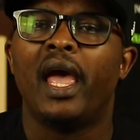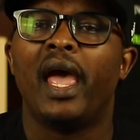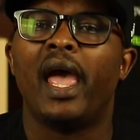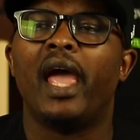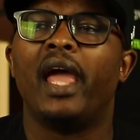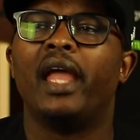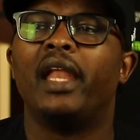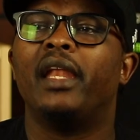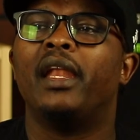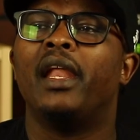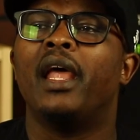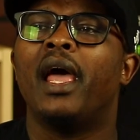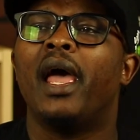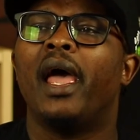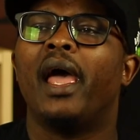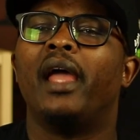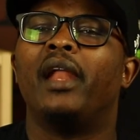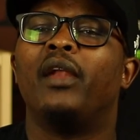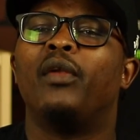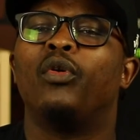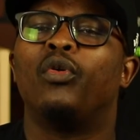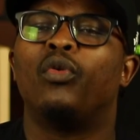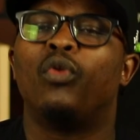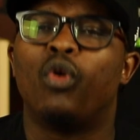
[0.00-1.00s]
and
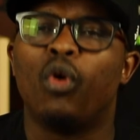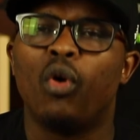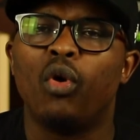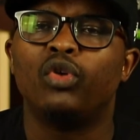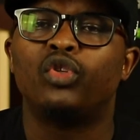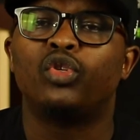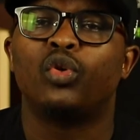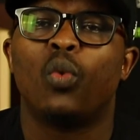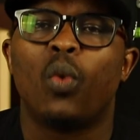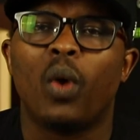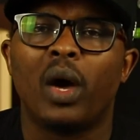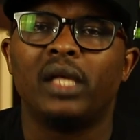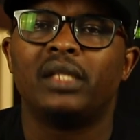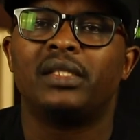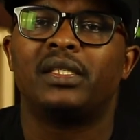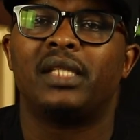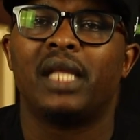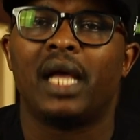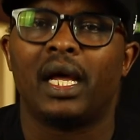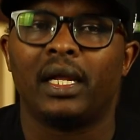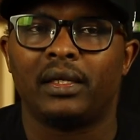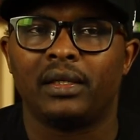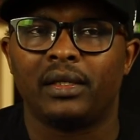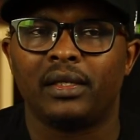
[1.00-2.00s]
go towards
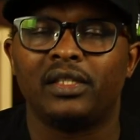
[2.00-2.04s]
that,